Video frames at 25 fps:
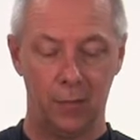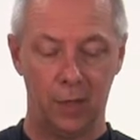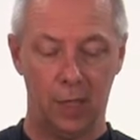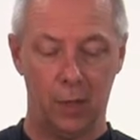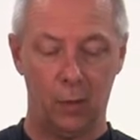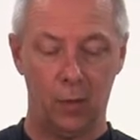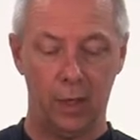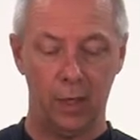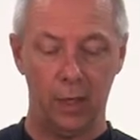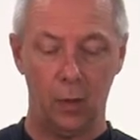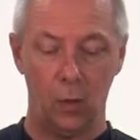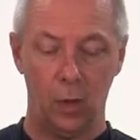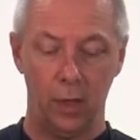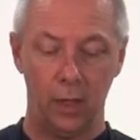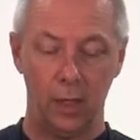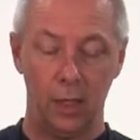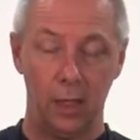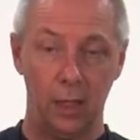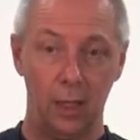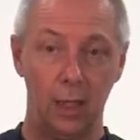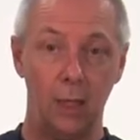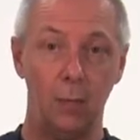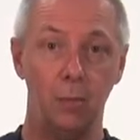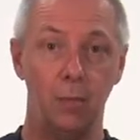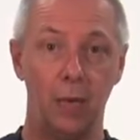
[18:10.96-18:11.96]
That way you won't
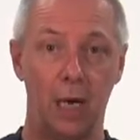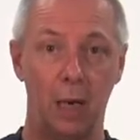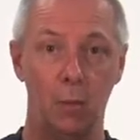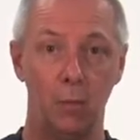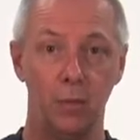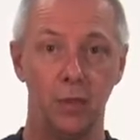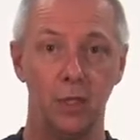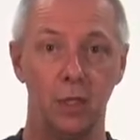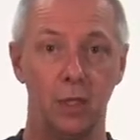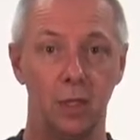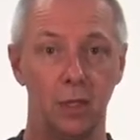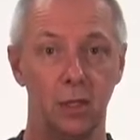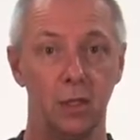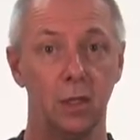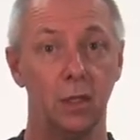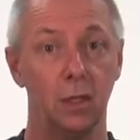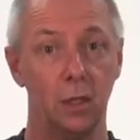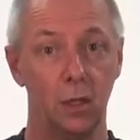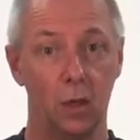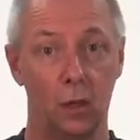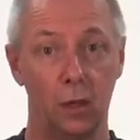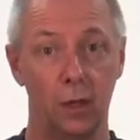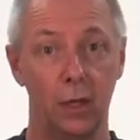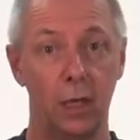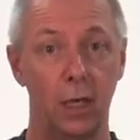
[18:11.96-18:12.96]
get any bumps as the
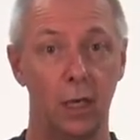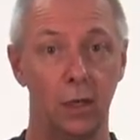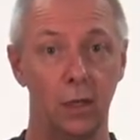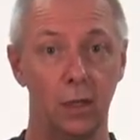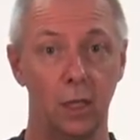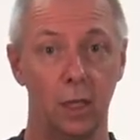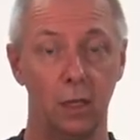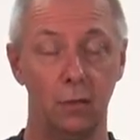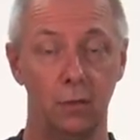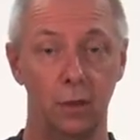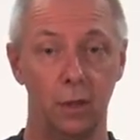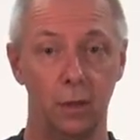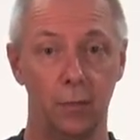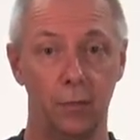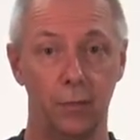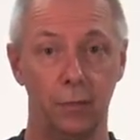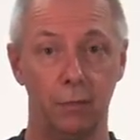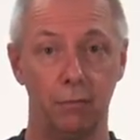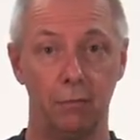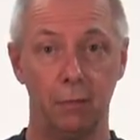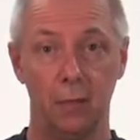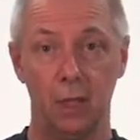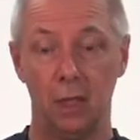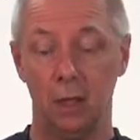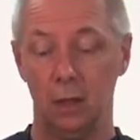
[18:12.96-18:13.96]
dolly goes over them.
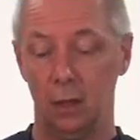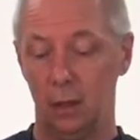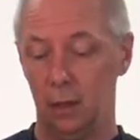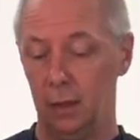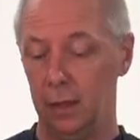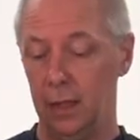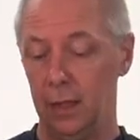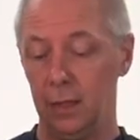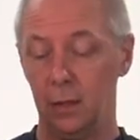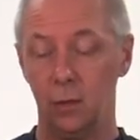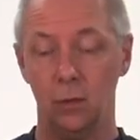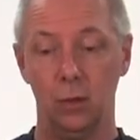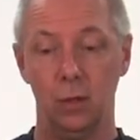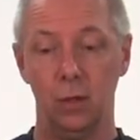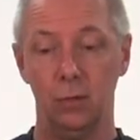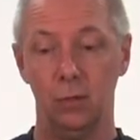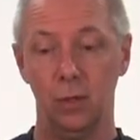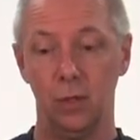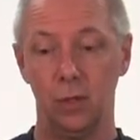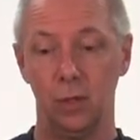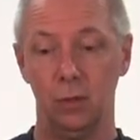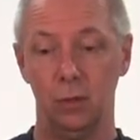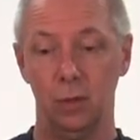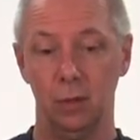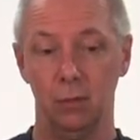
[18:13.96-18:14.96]
And that's all there
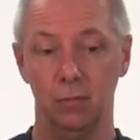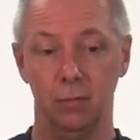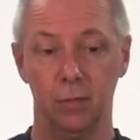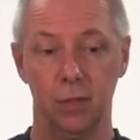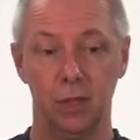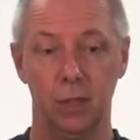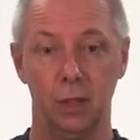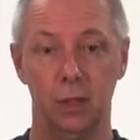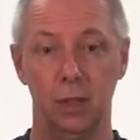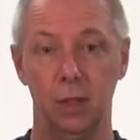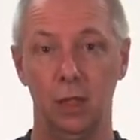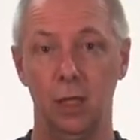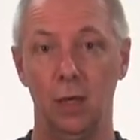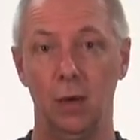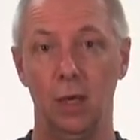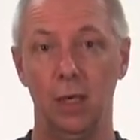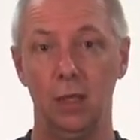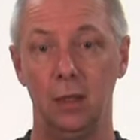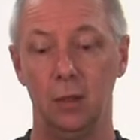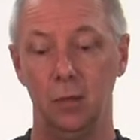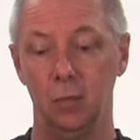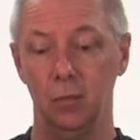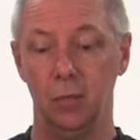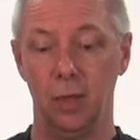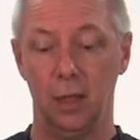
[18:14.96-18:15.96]
is to it. So you can go
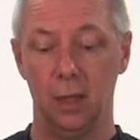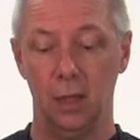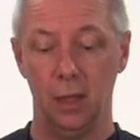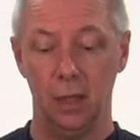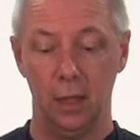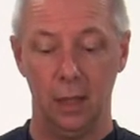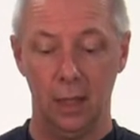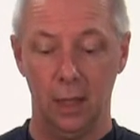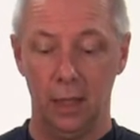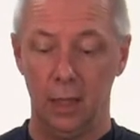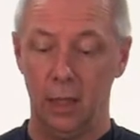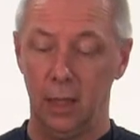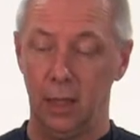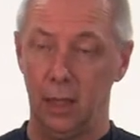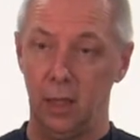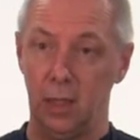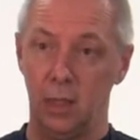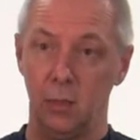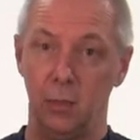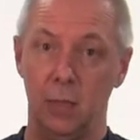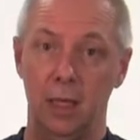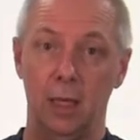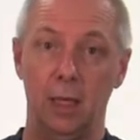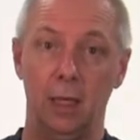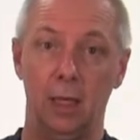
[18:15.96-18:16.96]
out and buy
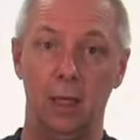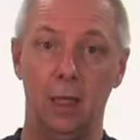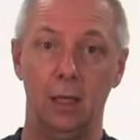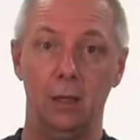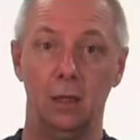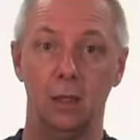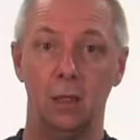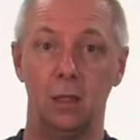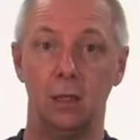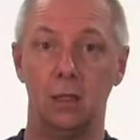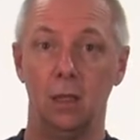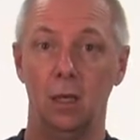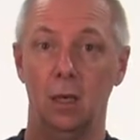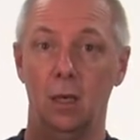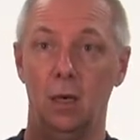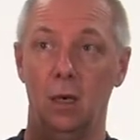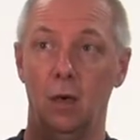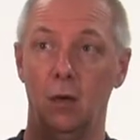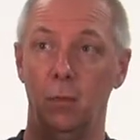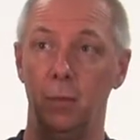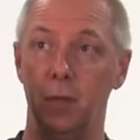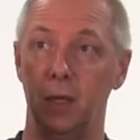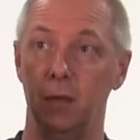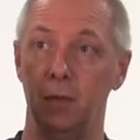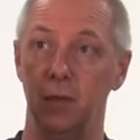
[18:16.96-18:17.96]
as many lengths
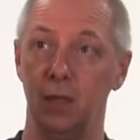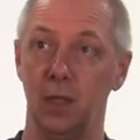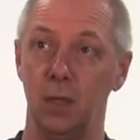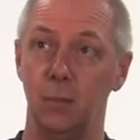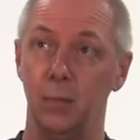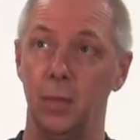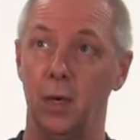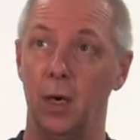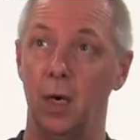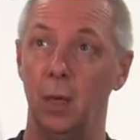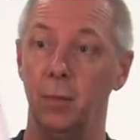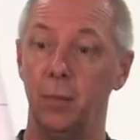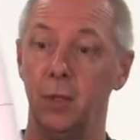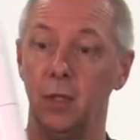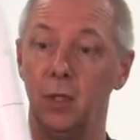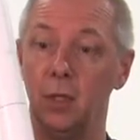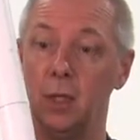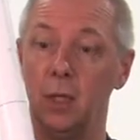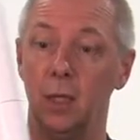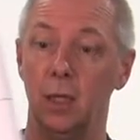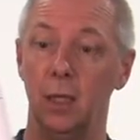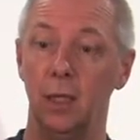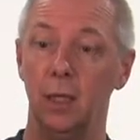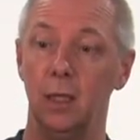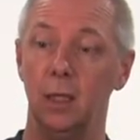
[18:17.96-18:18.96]
of PVC pipe as
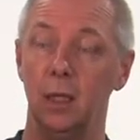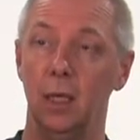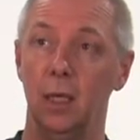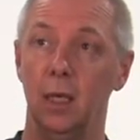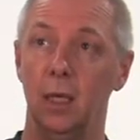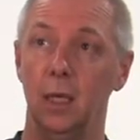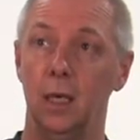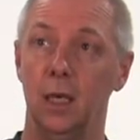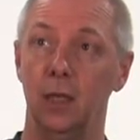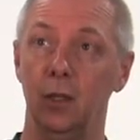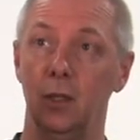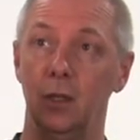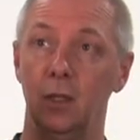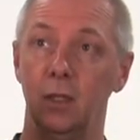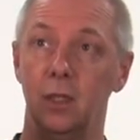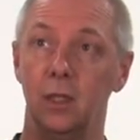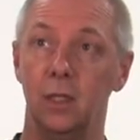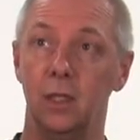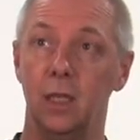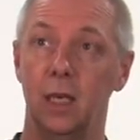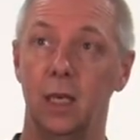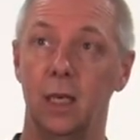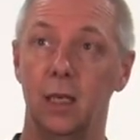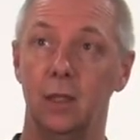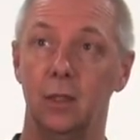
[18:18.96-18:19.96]
you like, and you can
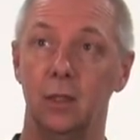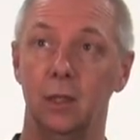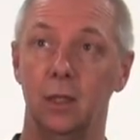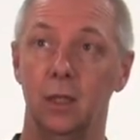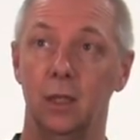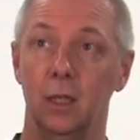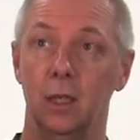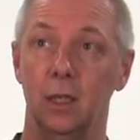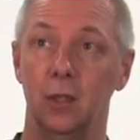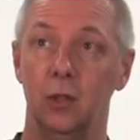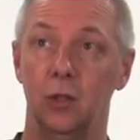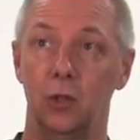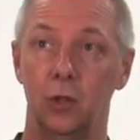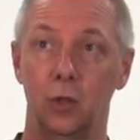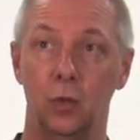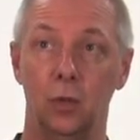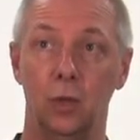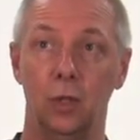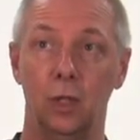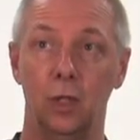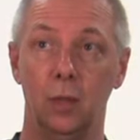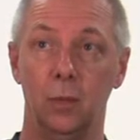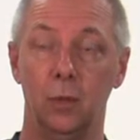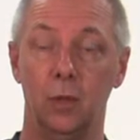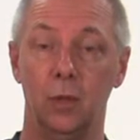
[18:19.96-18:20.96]
start
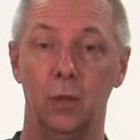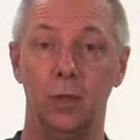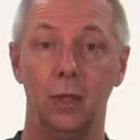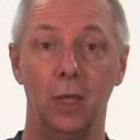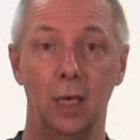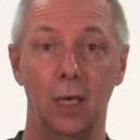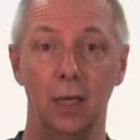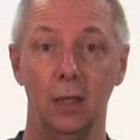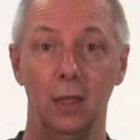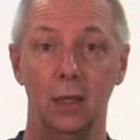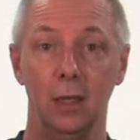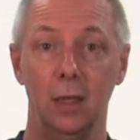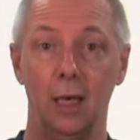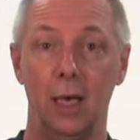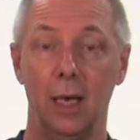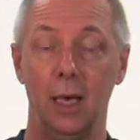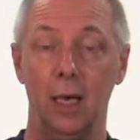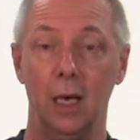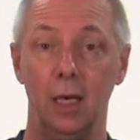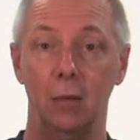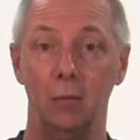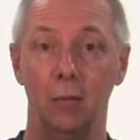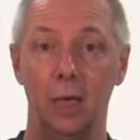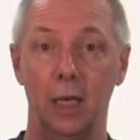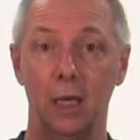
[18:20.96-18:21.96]
joining them all together
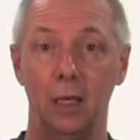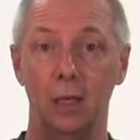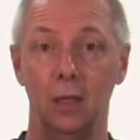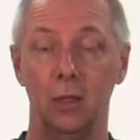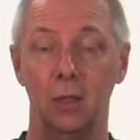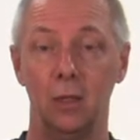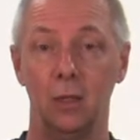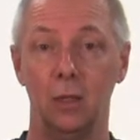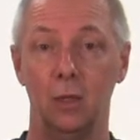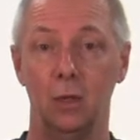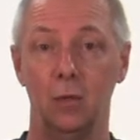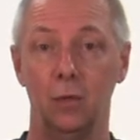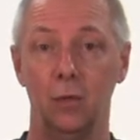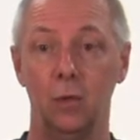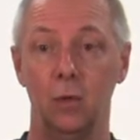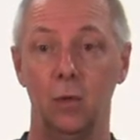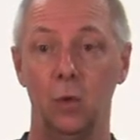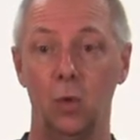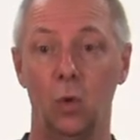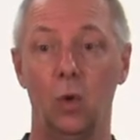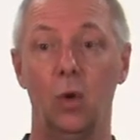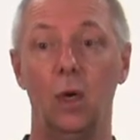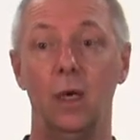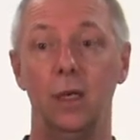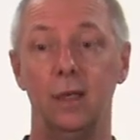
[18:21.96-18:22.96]
and making yourself
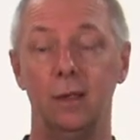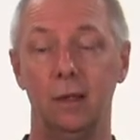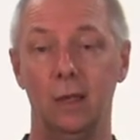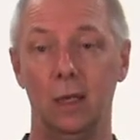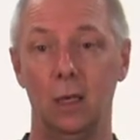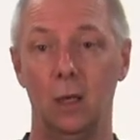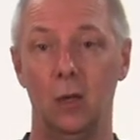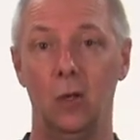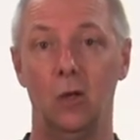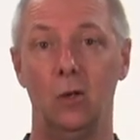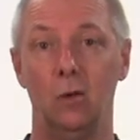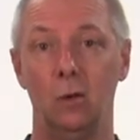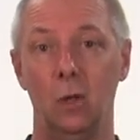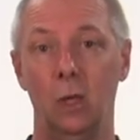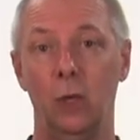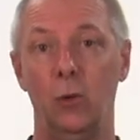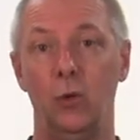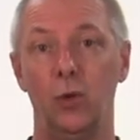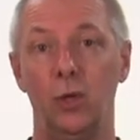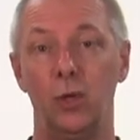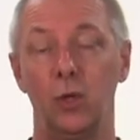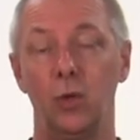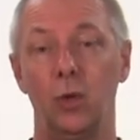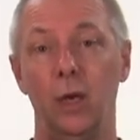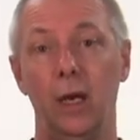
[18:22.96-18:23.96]
quite a long
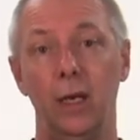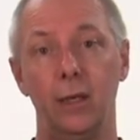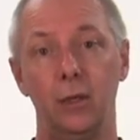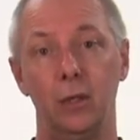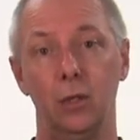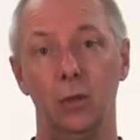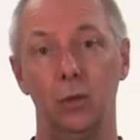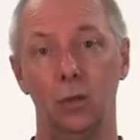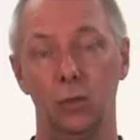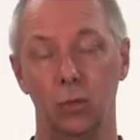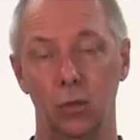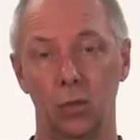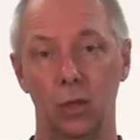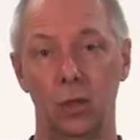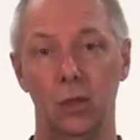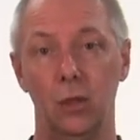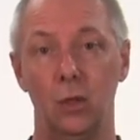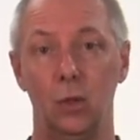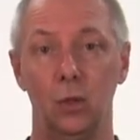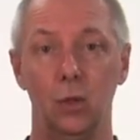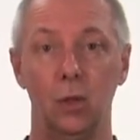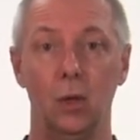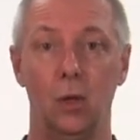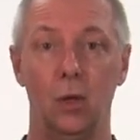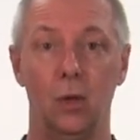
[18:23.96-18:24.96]
length of track to do a really
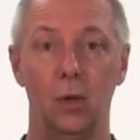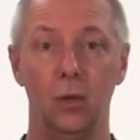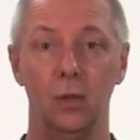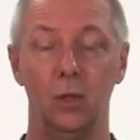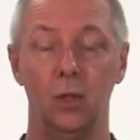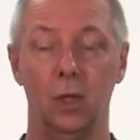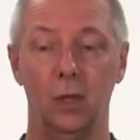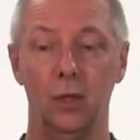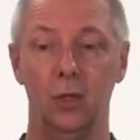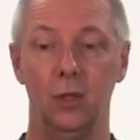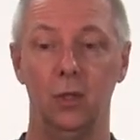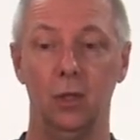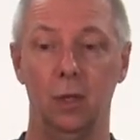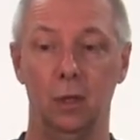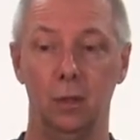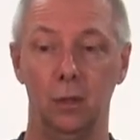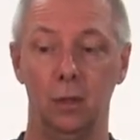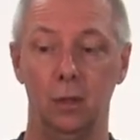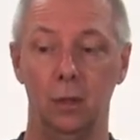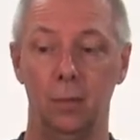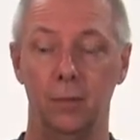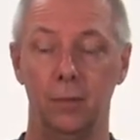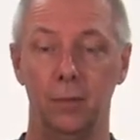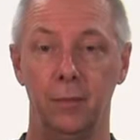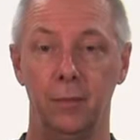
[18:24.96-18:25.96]
good long dolly shot.